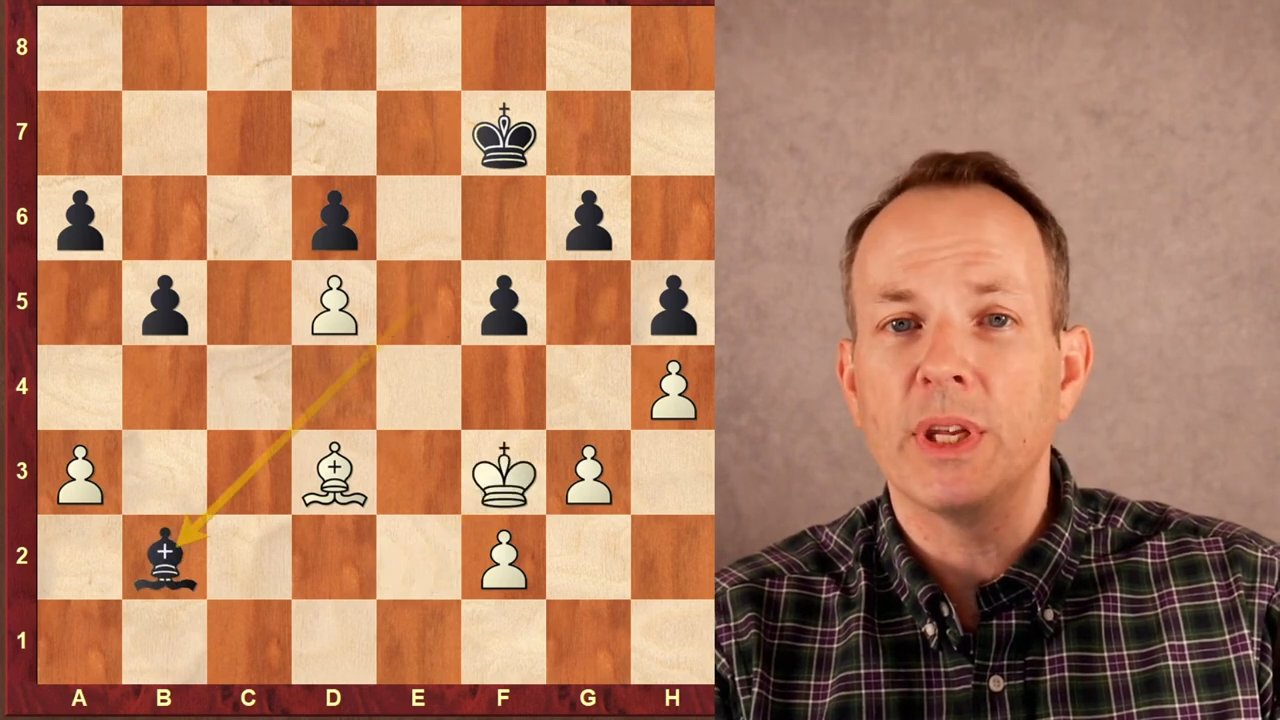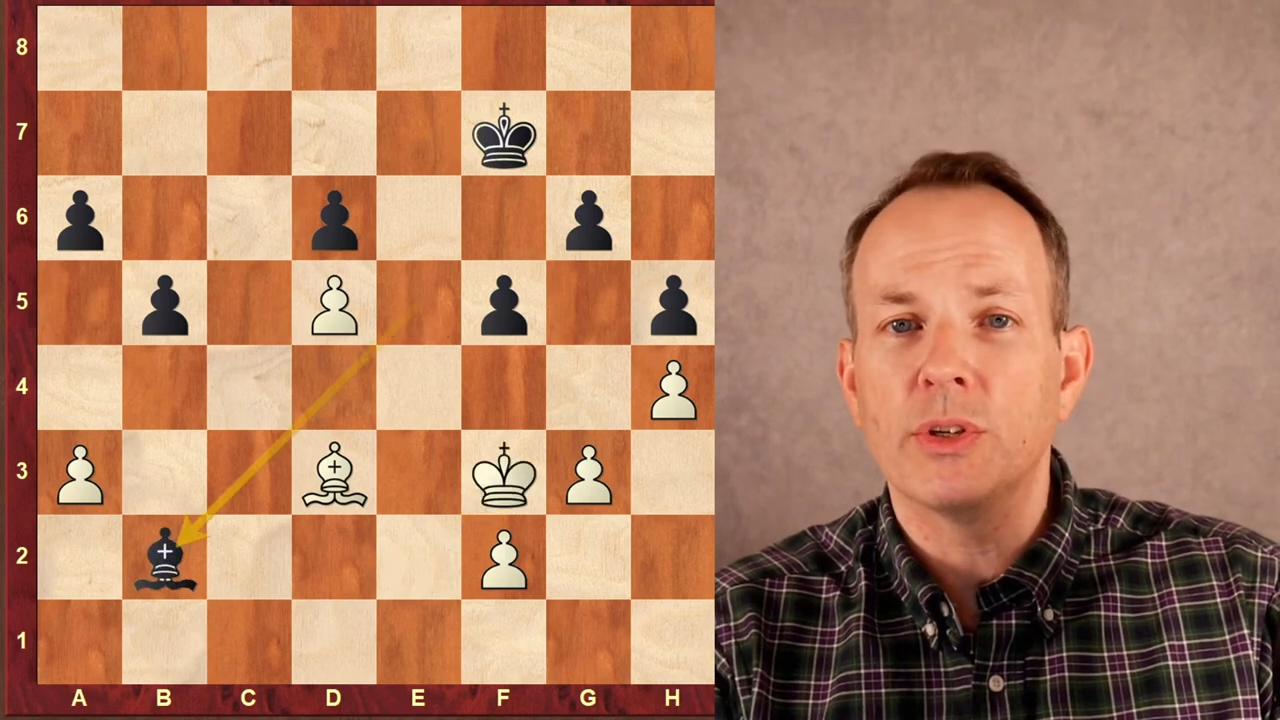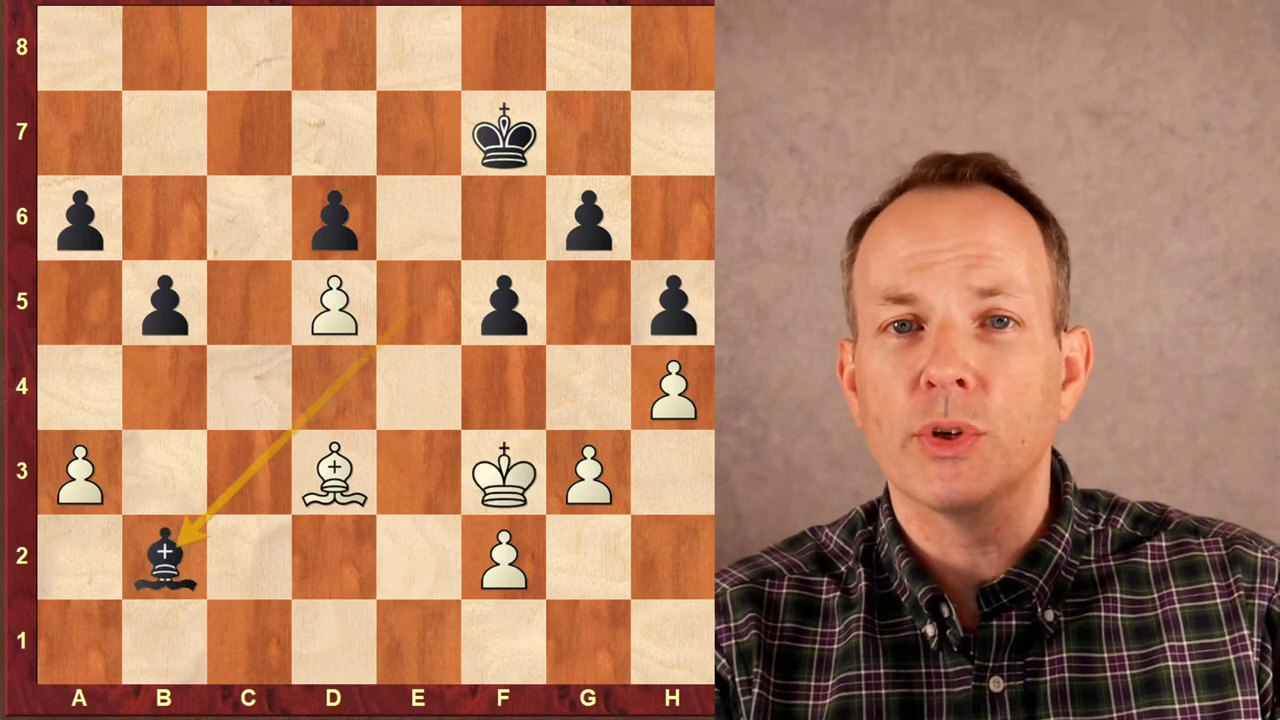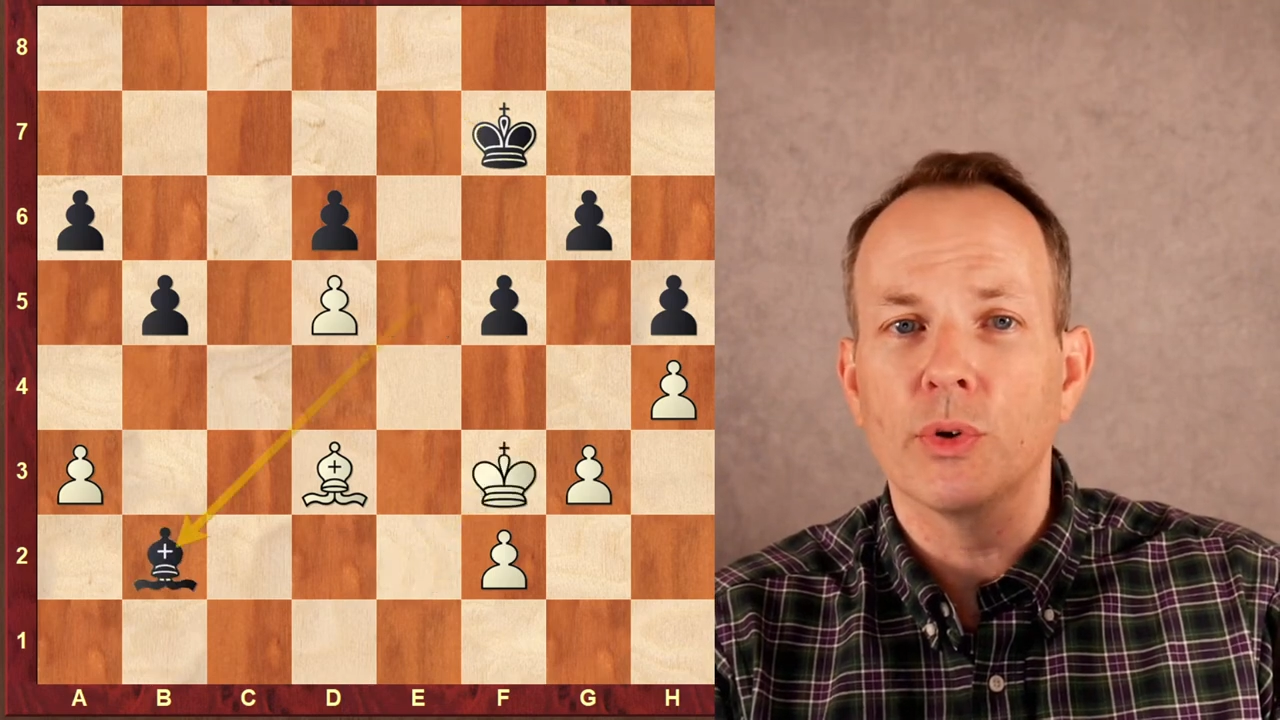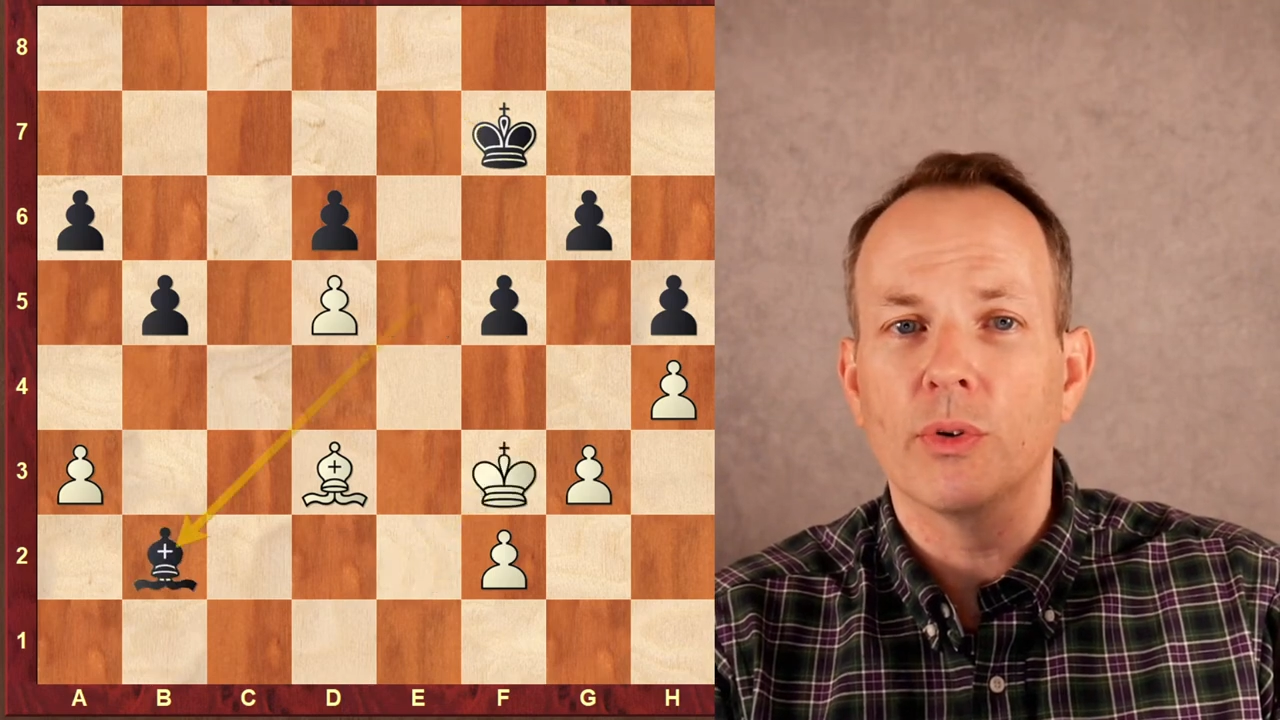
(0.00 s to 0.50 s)
b
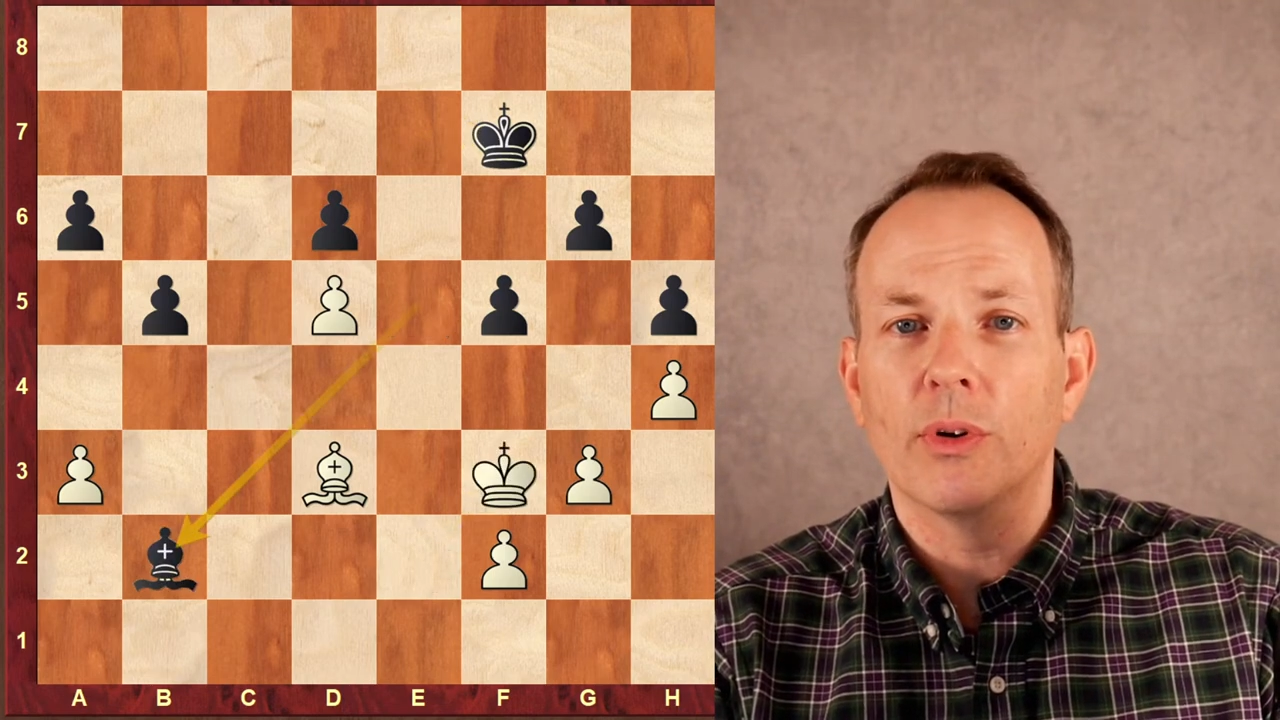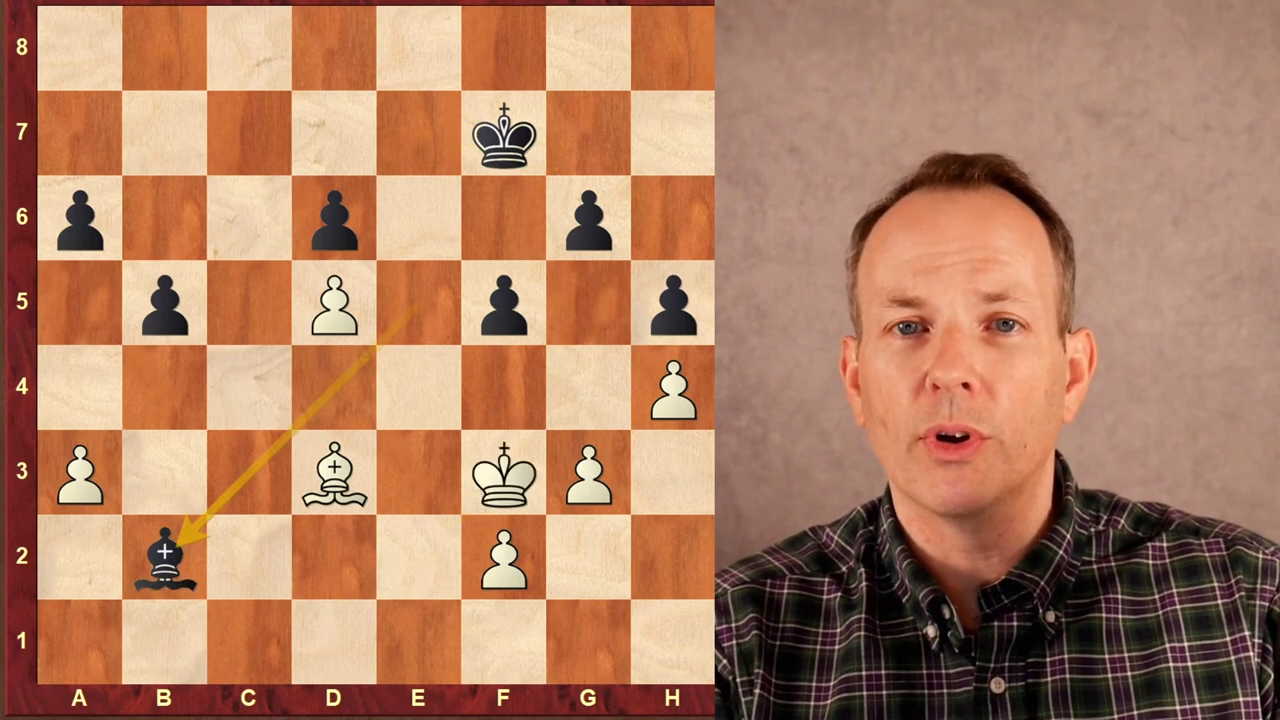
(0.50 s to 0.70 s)
two,